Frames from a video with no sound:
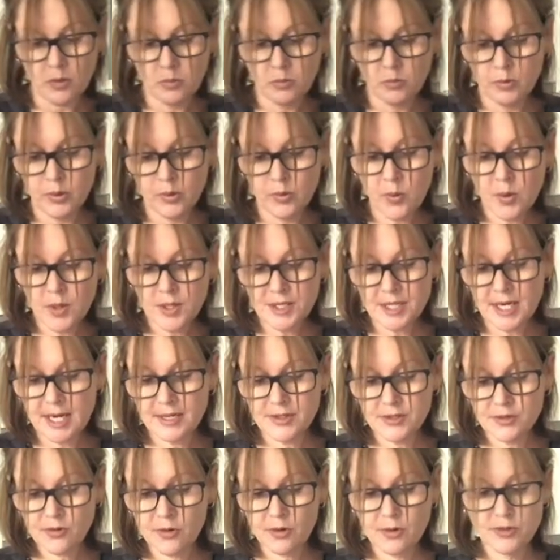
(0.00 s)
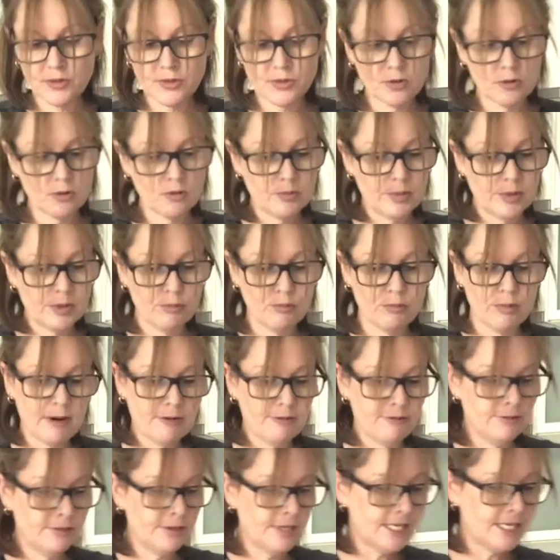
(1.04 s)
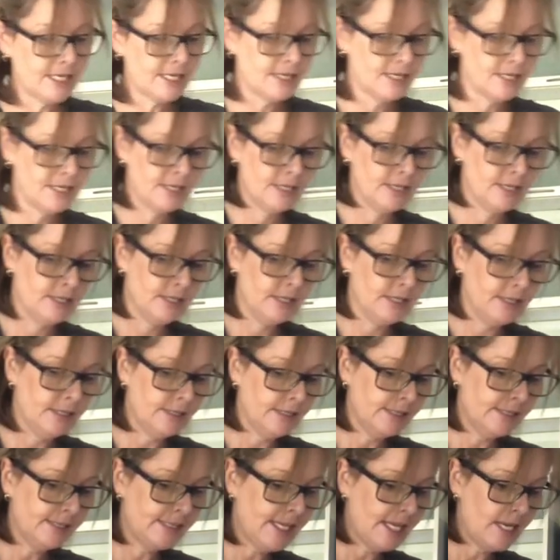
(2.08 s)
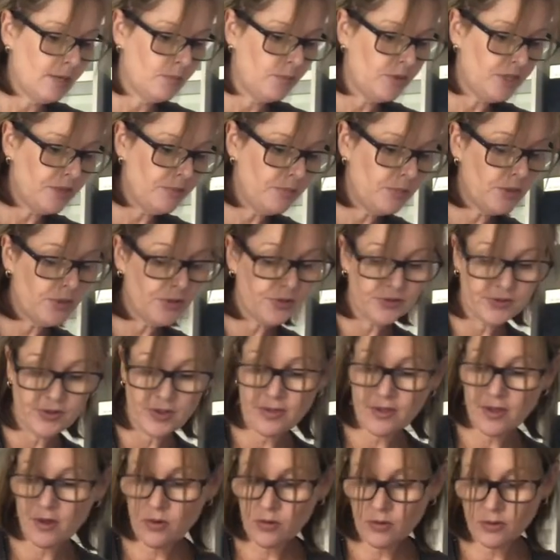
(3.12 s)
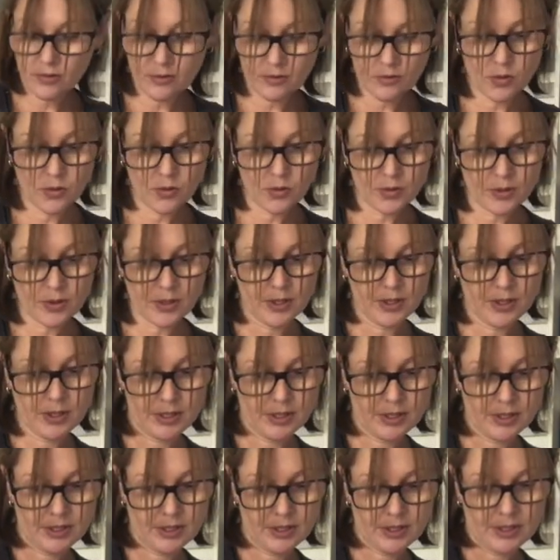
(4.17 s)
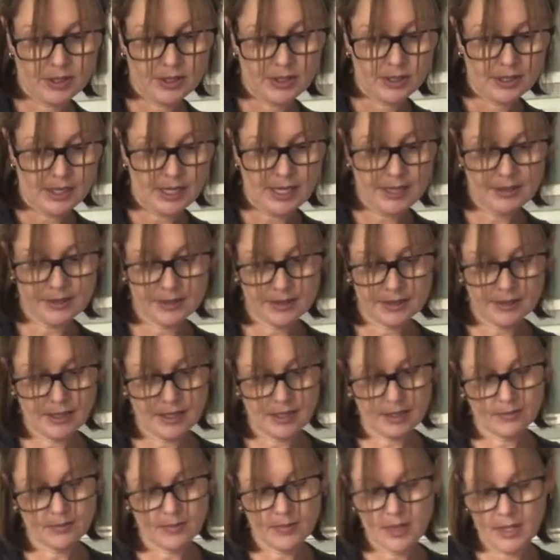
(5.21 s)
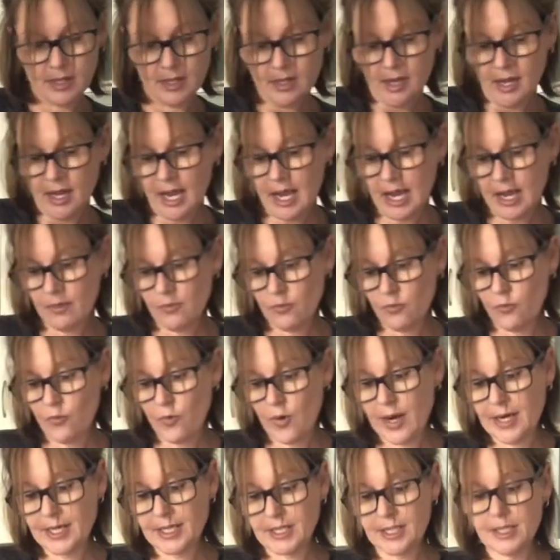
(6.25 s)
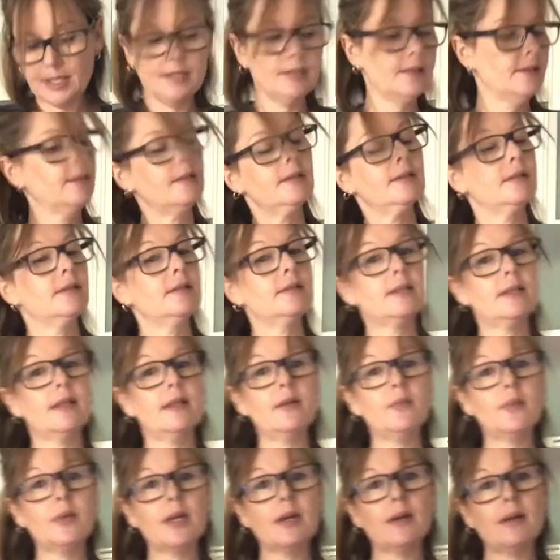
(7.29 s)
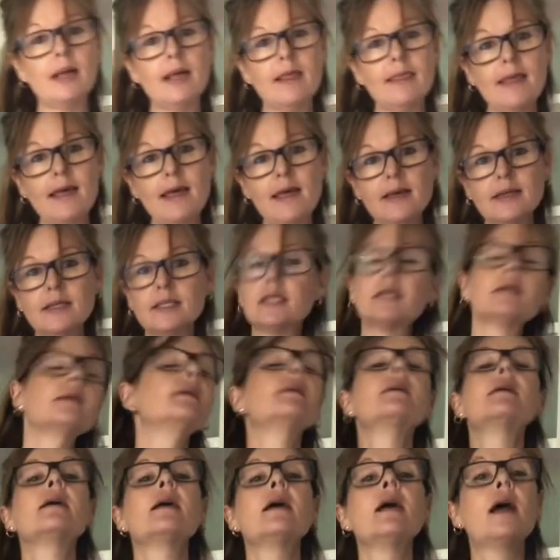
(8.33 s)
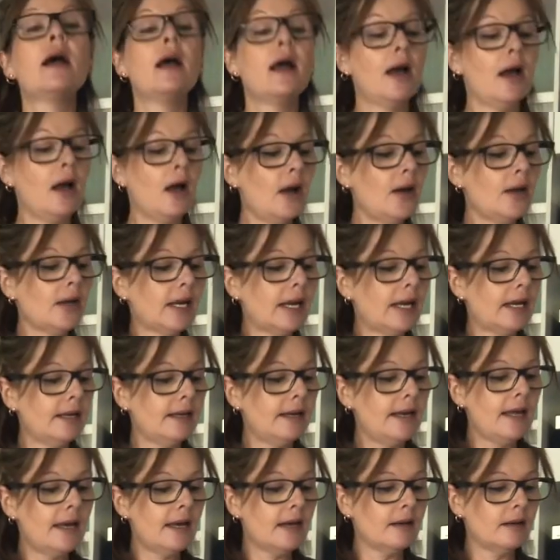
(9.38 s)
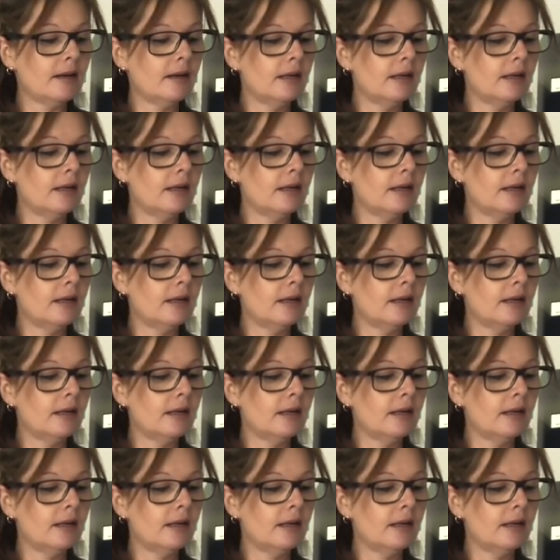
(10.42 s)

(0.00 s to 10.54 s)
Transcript: we want our scrolls to all be roughly the same width because then they'll cook at the same um, rate. So there we go like that. Okay, now